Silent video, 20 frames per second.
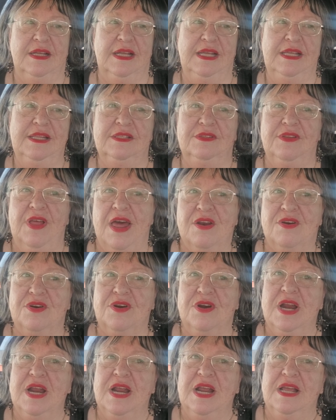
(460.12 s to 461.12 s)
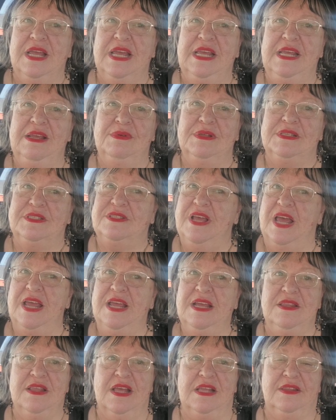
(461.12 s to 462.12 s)
in the letter, he was
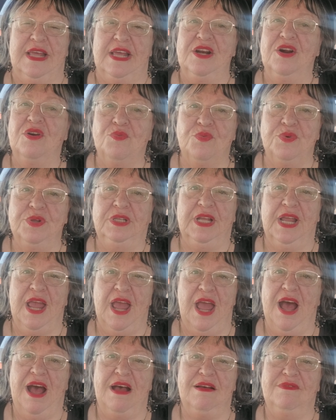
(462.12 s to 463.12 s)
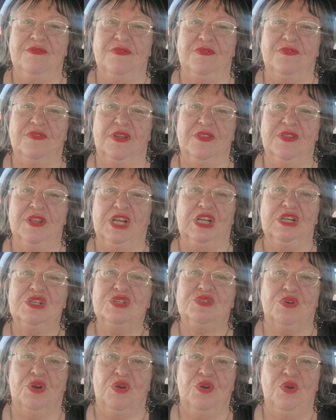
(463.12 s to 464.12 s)
saying that they don't really have the
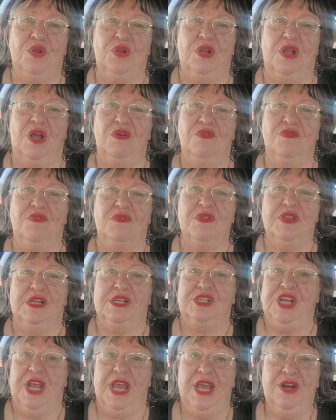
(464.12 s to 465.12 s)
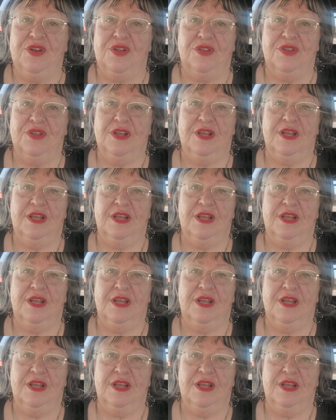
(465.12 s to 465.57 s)
control over the channel.